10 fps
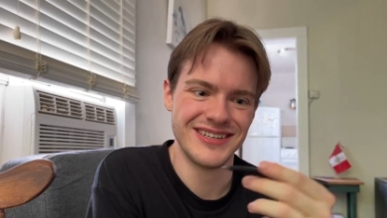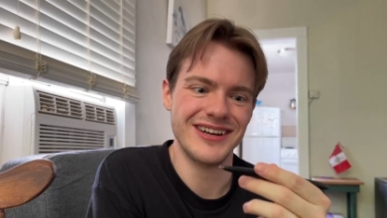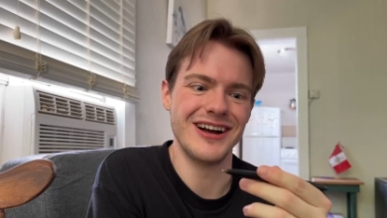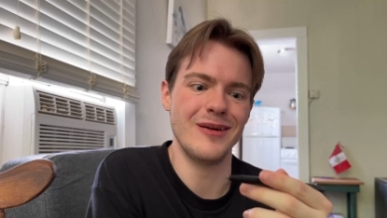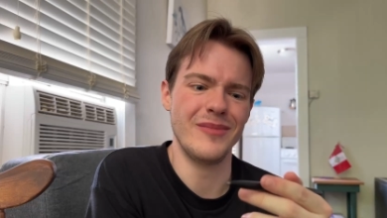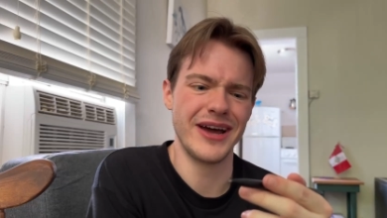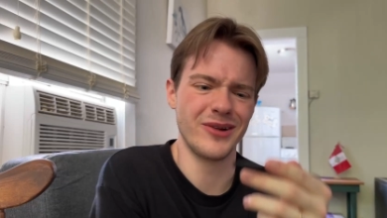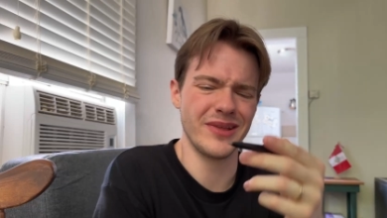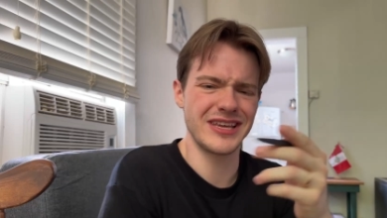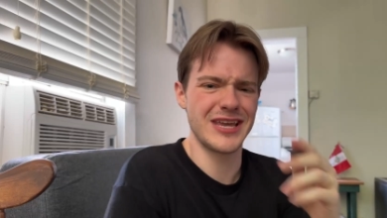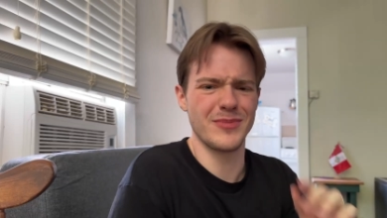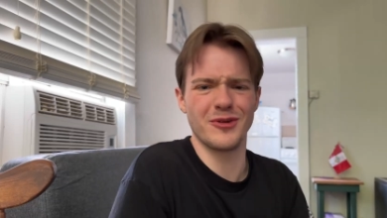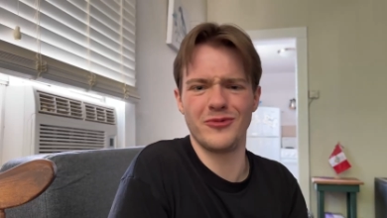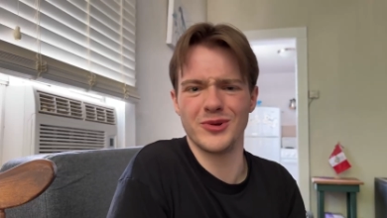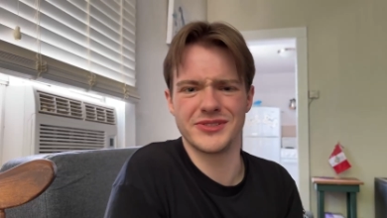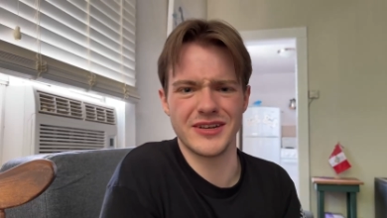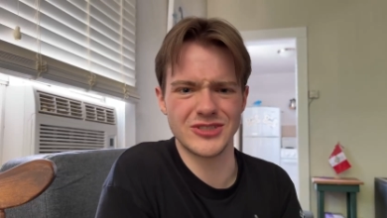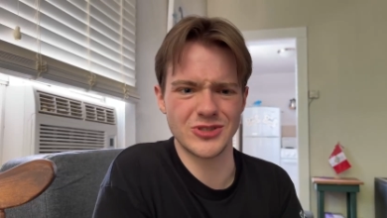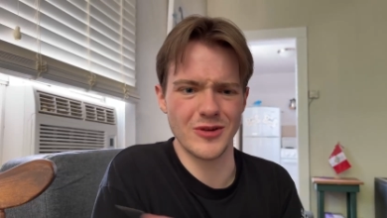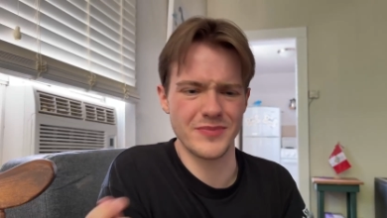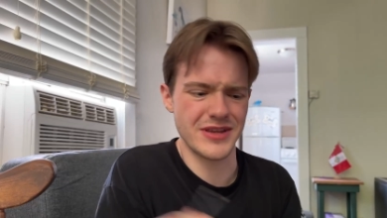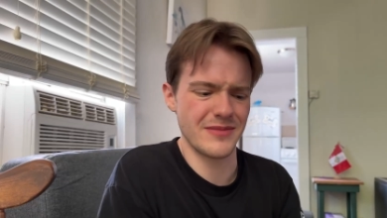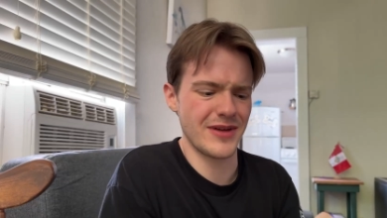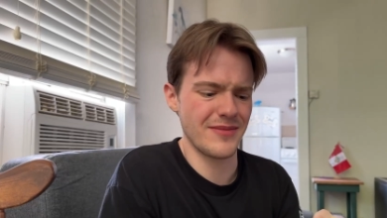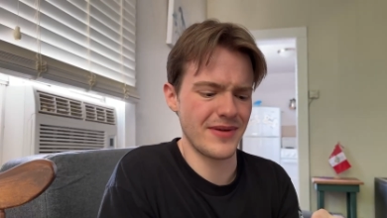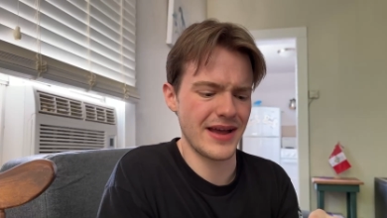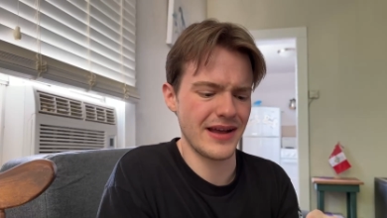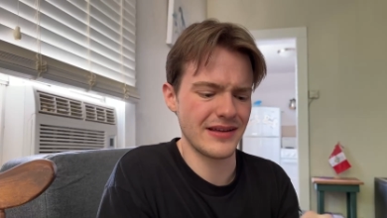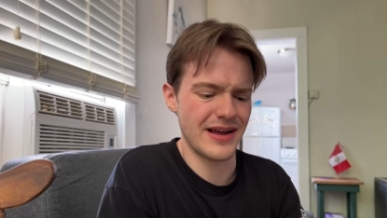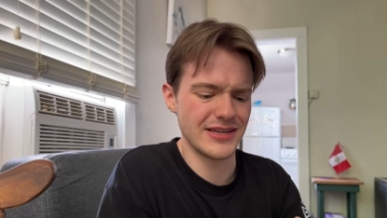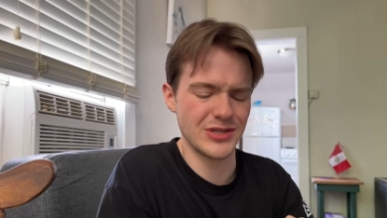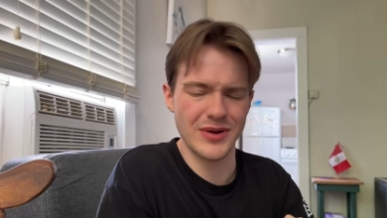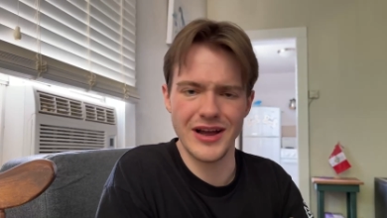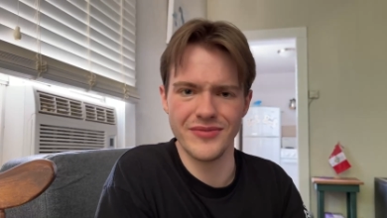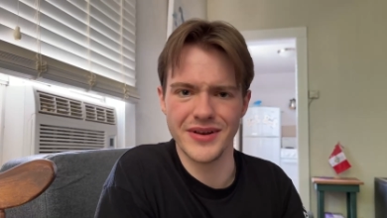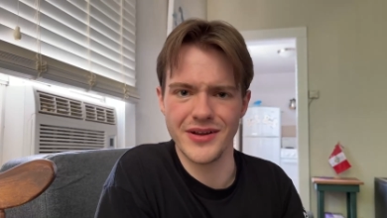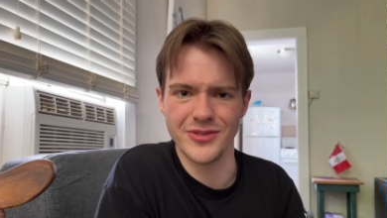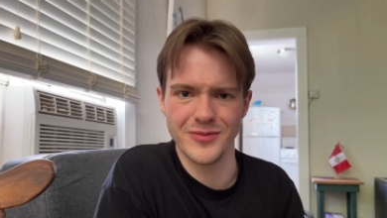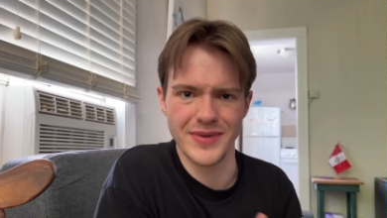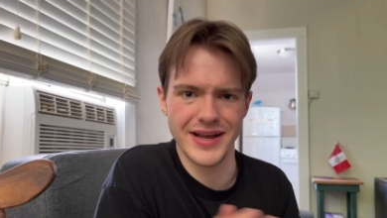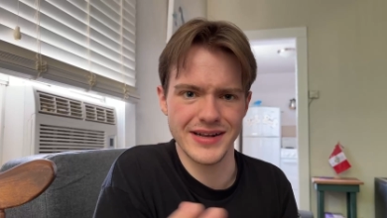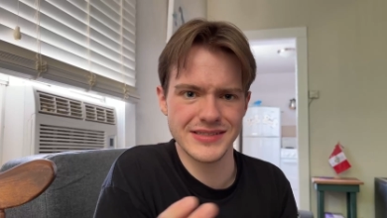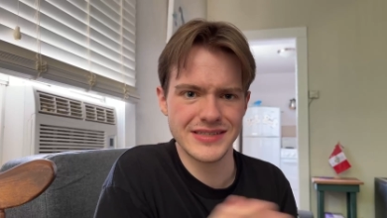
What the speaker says: I don't like keeping a full-size Sharpie in my bag. I do have it in other bags,